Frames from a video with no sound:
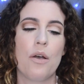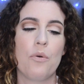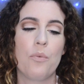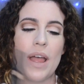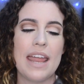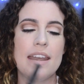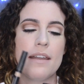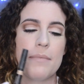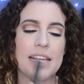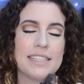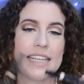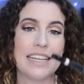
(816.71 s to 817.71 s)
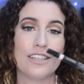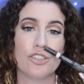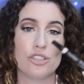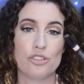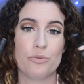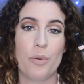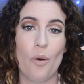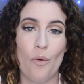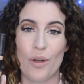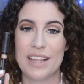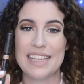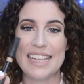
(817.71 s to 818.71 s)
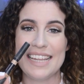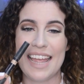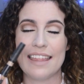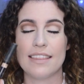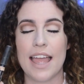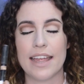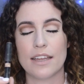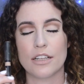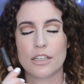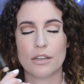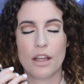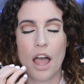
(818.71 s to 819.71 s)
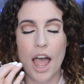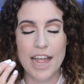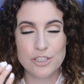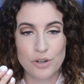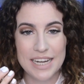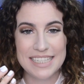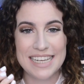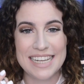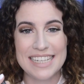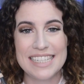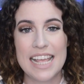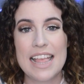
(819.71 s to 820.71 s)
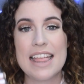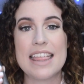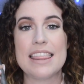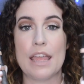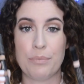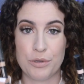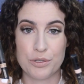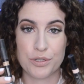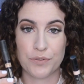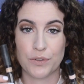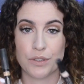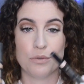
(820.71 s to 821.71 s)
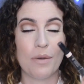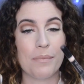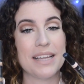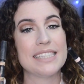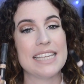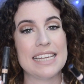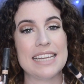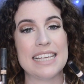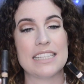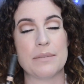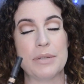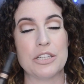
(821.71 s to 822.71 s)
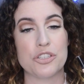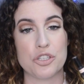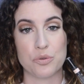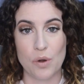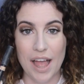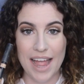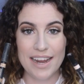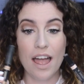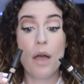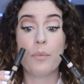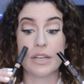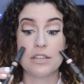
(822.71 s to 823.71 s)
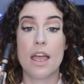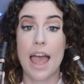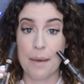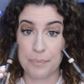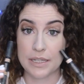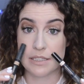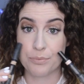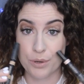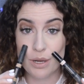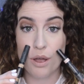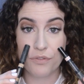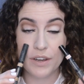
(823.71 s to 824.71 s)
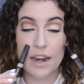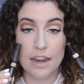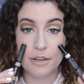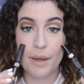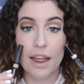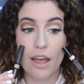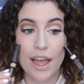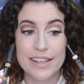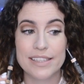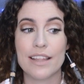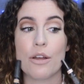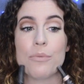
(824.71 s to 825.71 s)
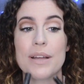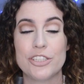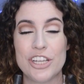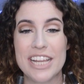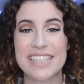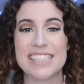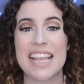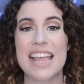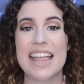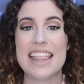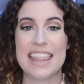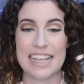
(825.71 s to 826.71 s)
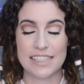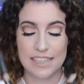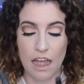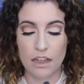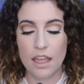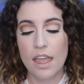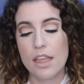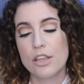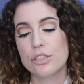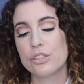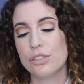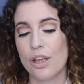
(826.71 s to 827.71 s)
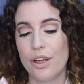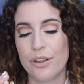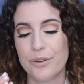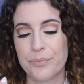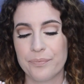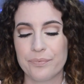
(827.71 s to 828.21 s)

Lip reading: When my skin is super oily and like hydrated, they're beautiful. When my skin is a bit drier, which happens pretty often under my eyes and like on my cheeks, they suck. So